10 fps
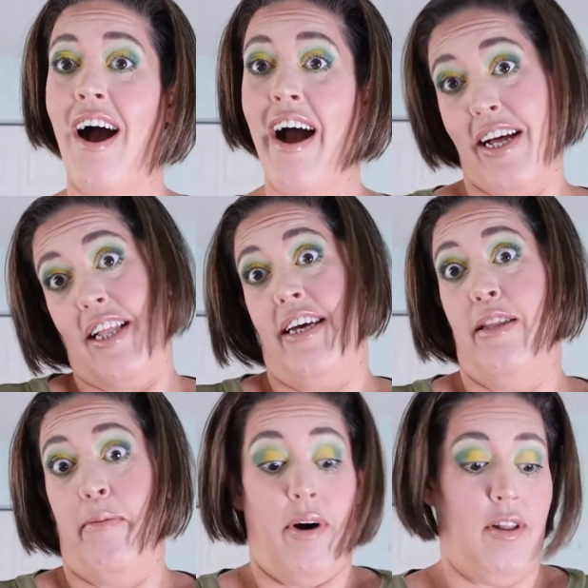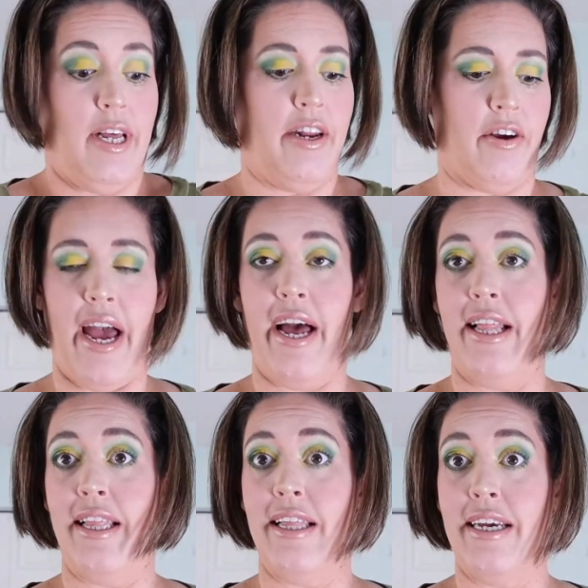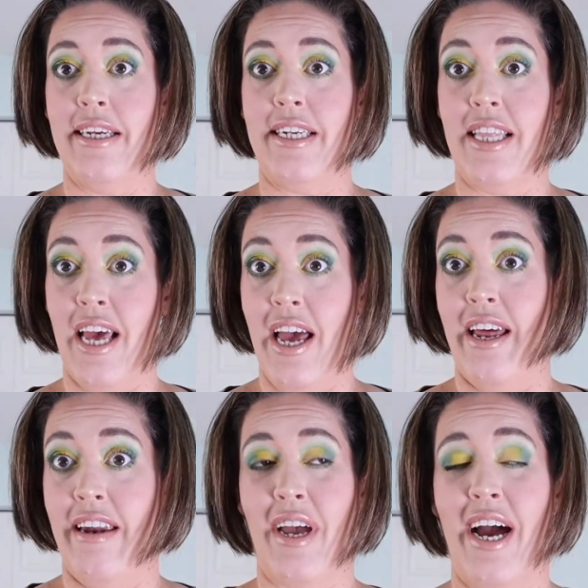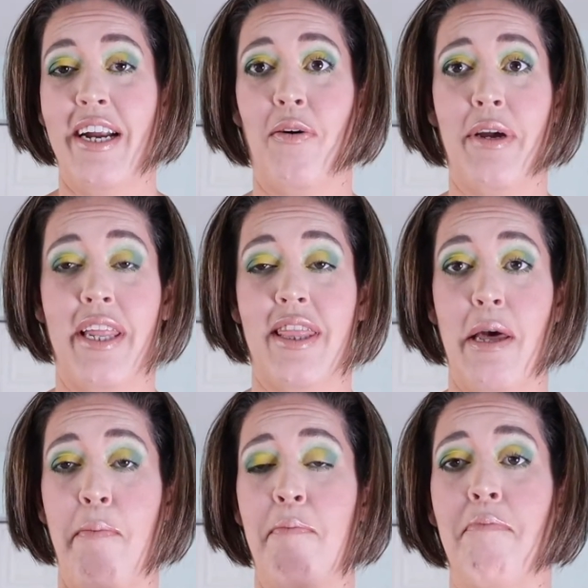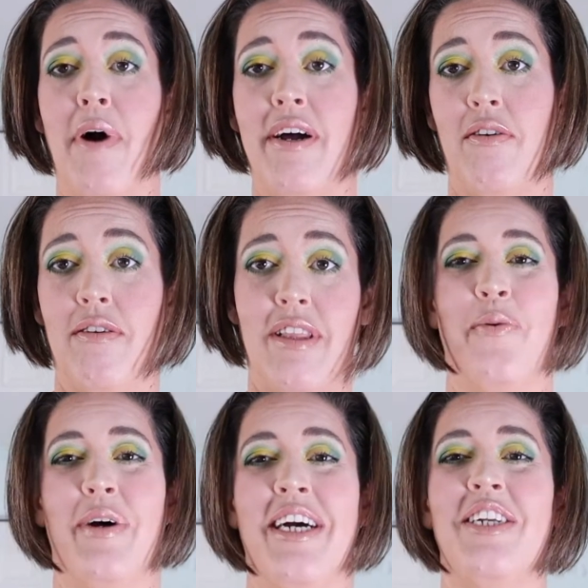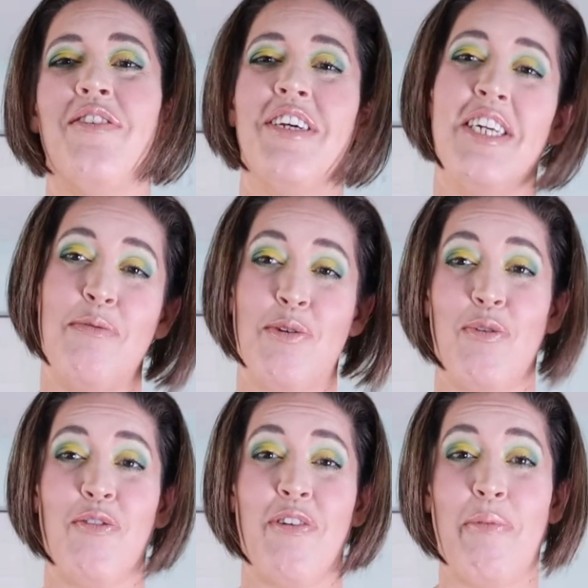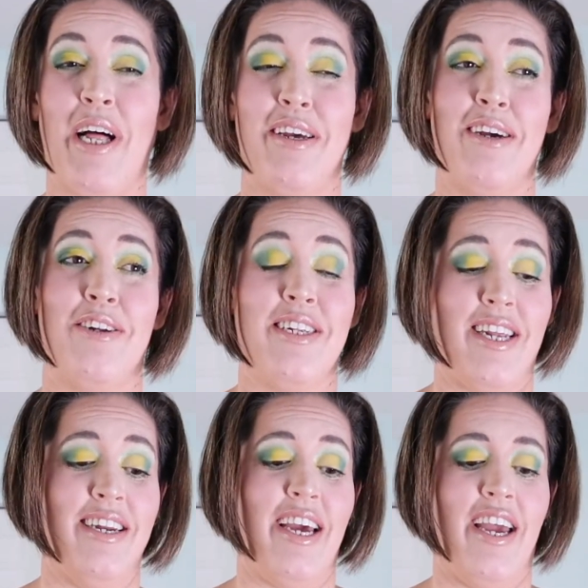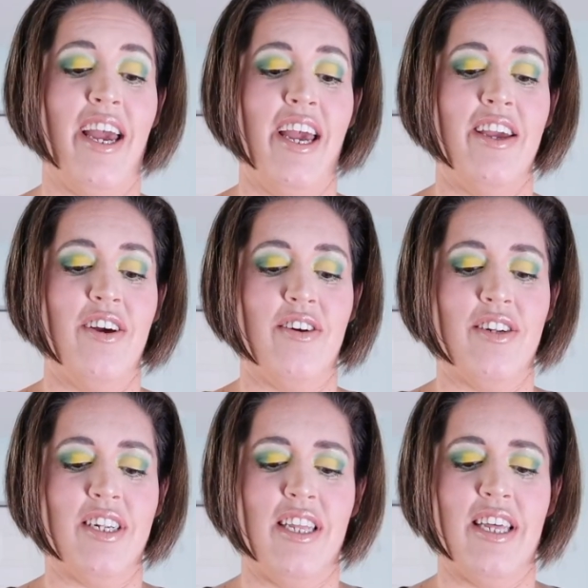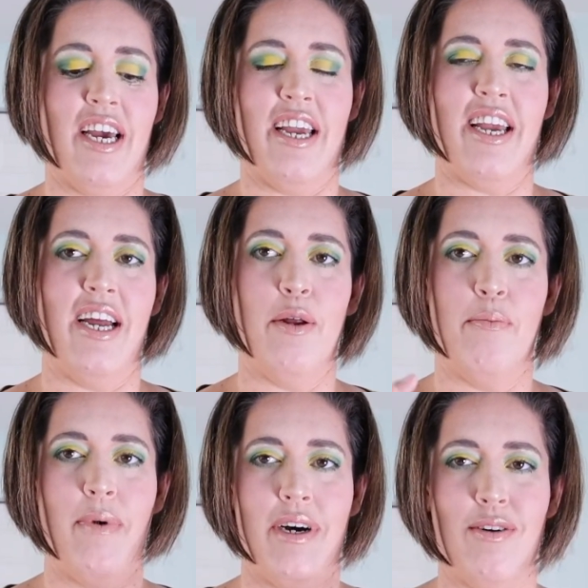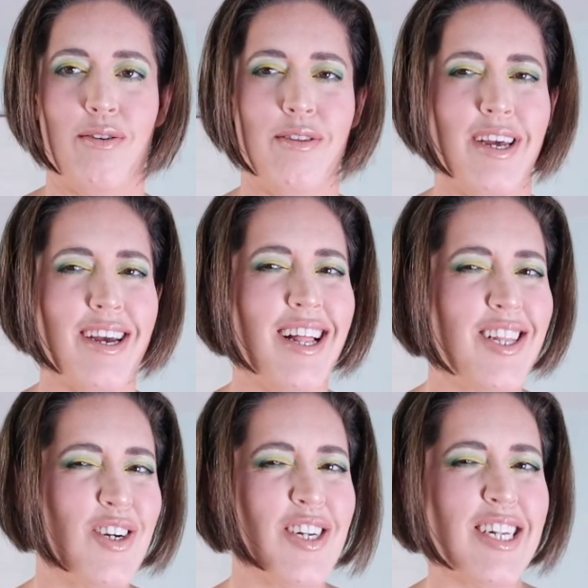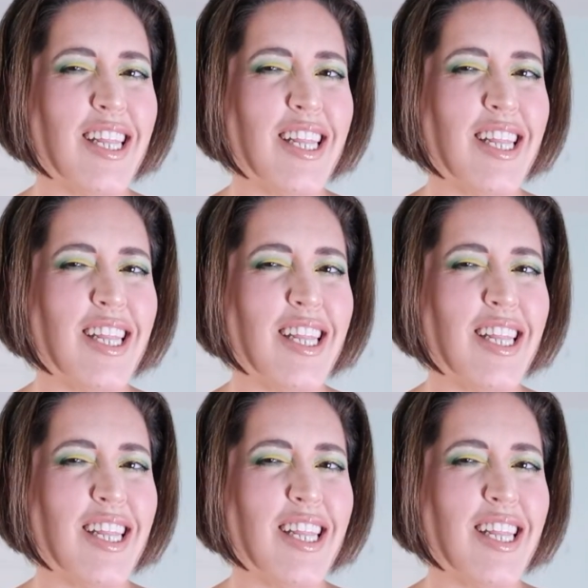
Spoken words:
I clean them all later. At least then I don't get them muddled. When I did the James Morphe palette on Sunday, you'll see that I kind of muddled the colors a